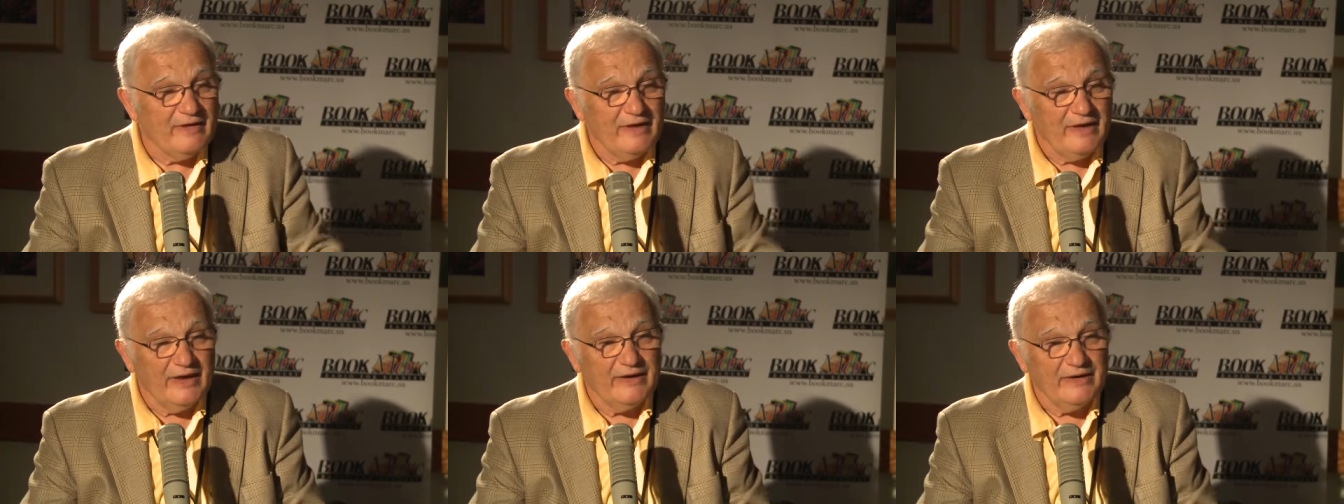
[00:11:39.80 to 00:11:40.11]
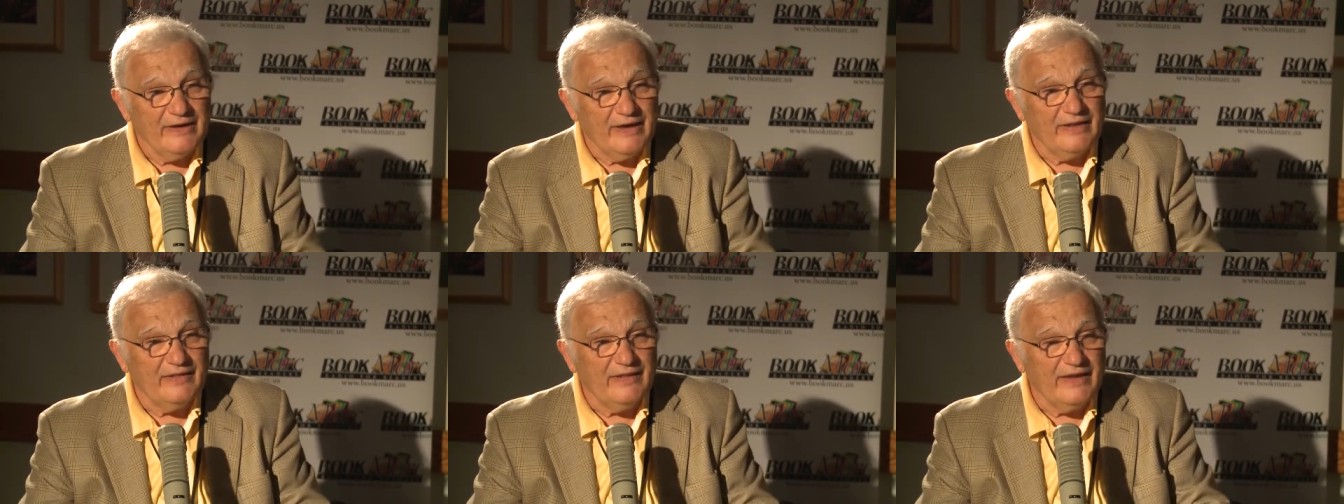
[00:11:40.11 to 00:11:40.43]
uh,
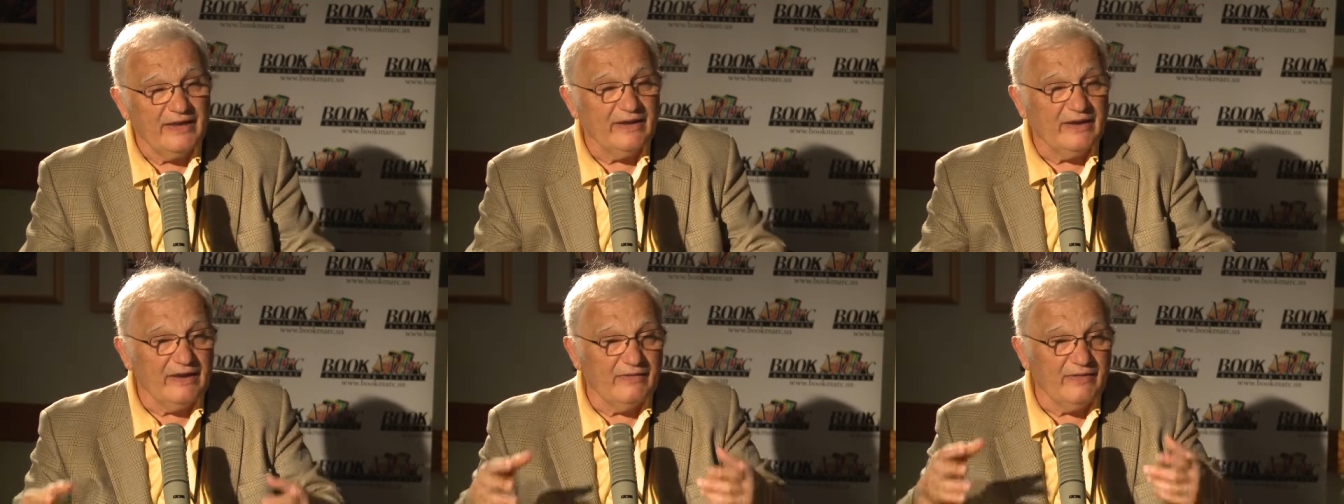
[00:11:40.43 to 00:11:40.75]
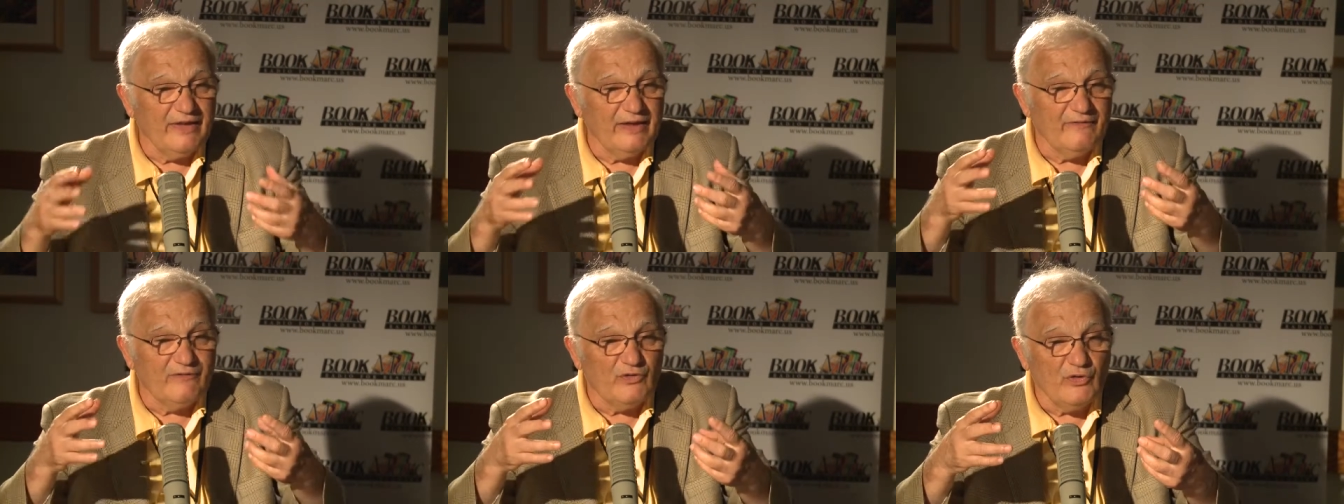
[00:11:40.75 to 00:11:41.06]
and they and
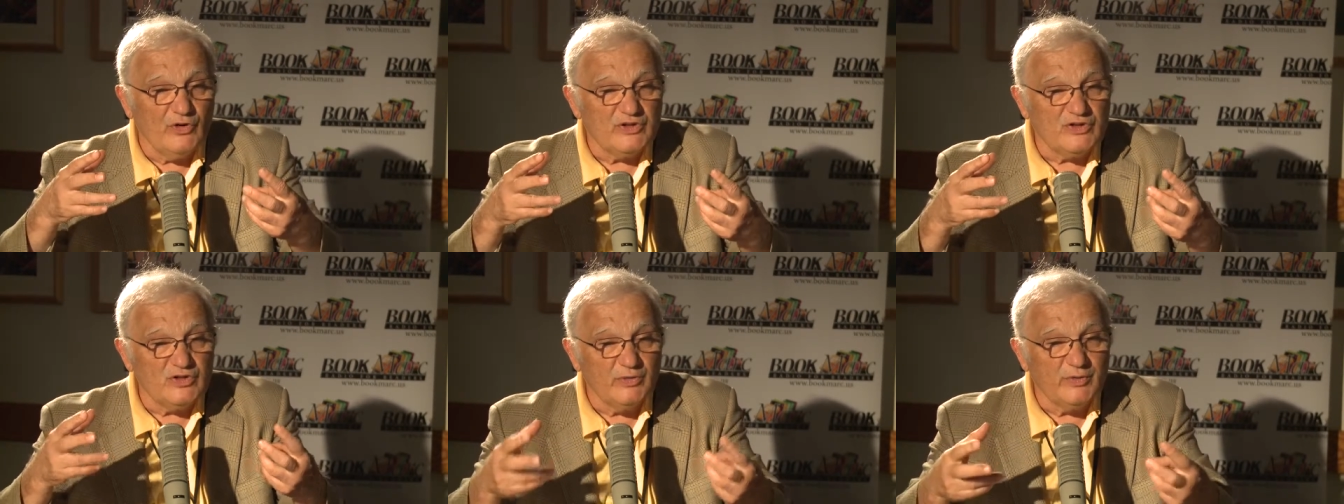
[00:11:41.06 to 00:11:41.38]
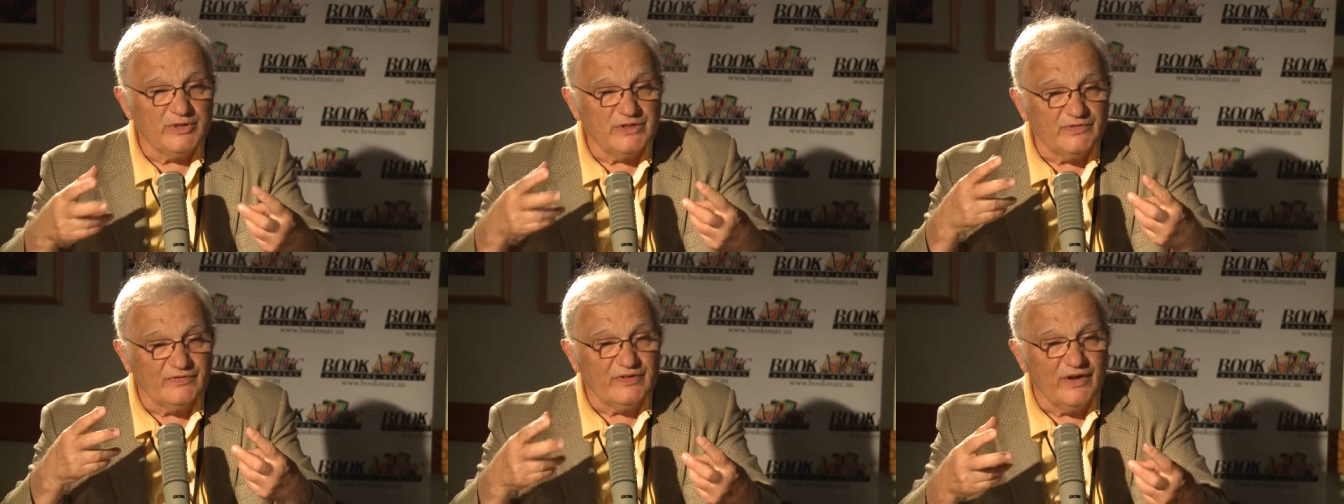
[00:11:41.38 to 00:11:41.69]
they of course so
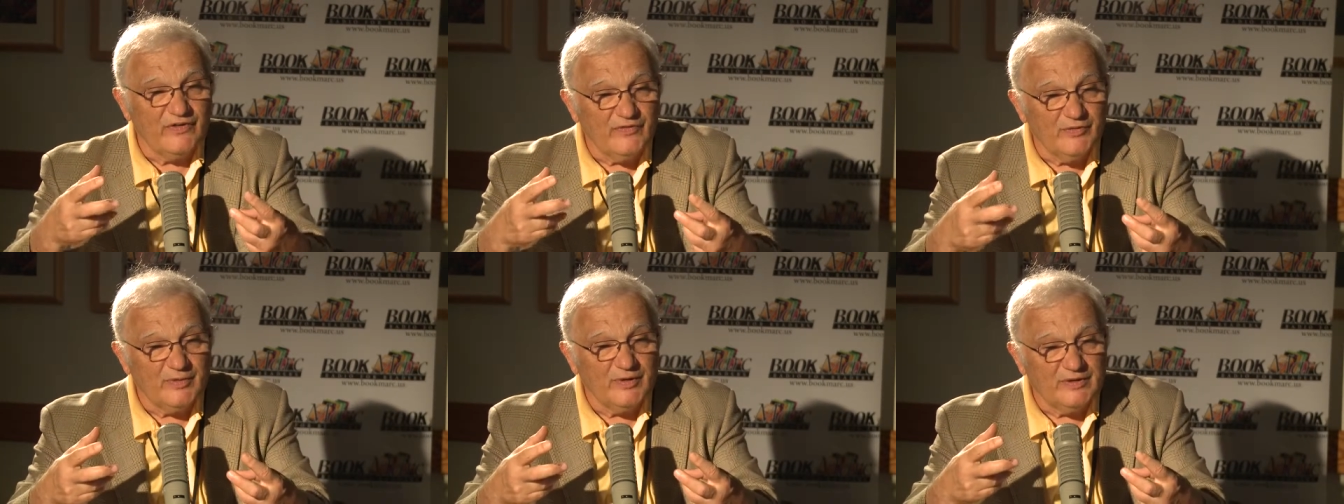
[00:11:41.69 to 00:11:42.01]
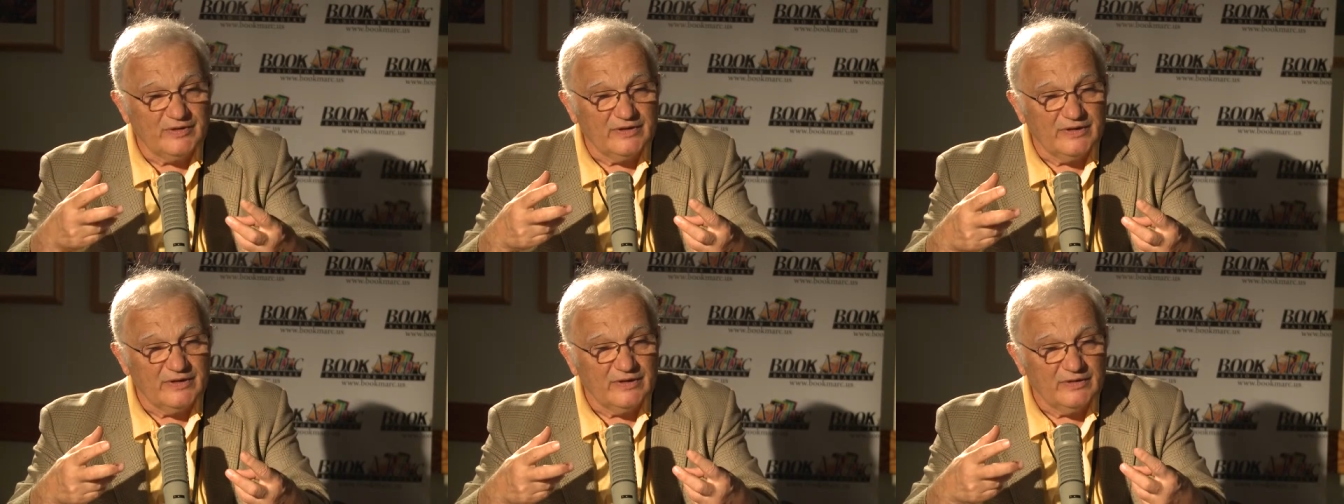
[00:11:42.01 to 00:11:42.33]
much of
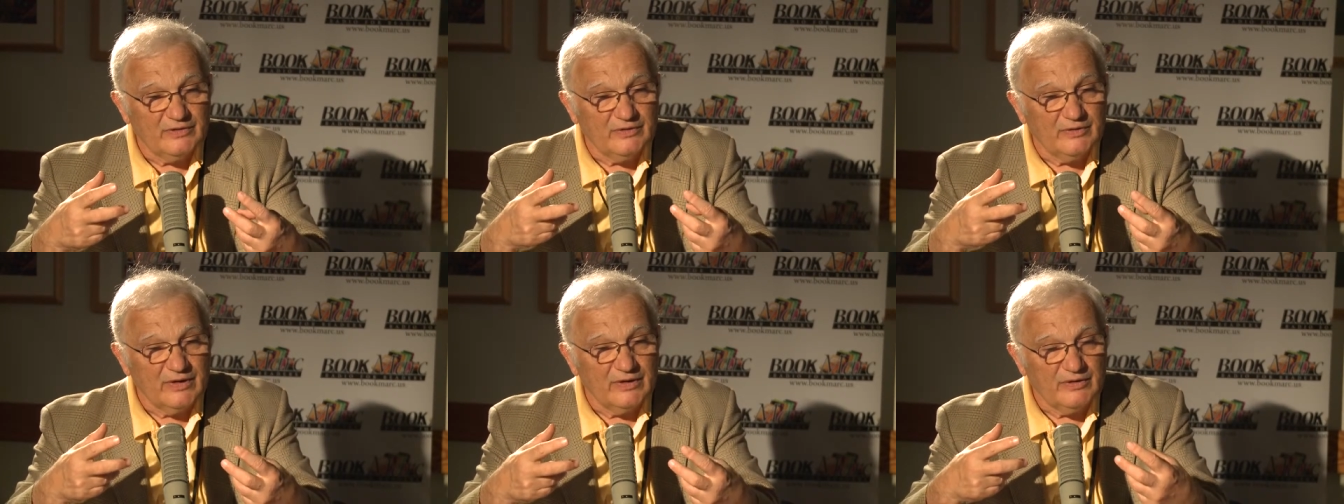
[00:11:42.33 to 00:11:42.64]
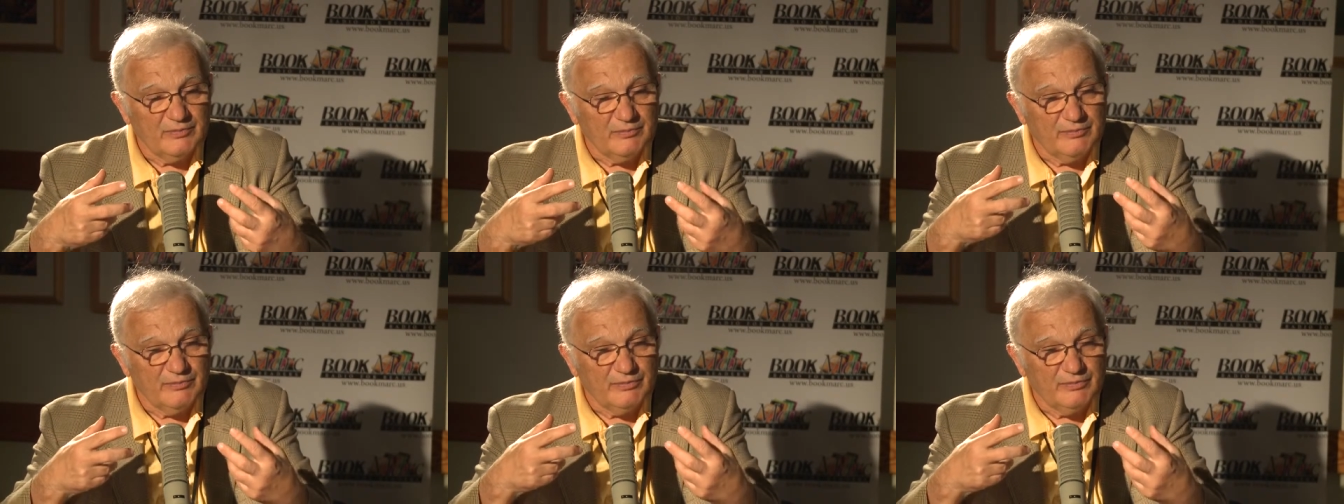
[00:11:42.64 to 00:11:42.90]
government uh, uh,